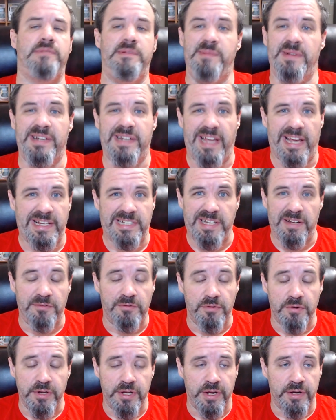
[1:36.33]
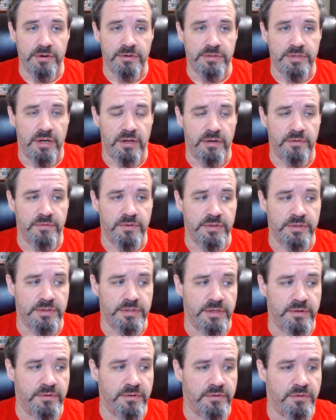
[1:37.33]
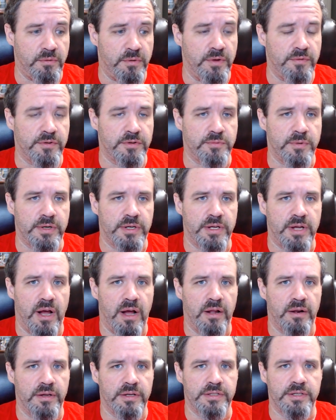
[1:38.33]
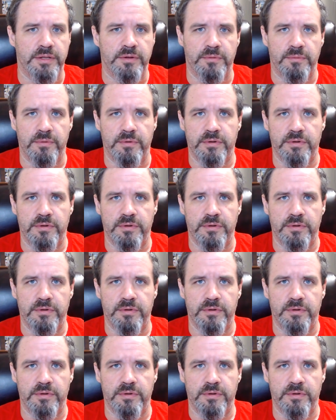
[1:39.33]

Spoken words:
We've been texting for years, all of us. So three of us went to college. Other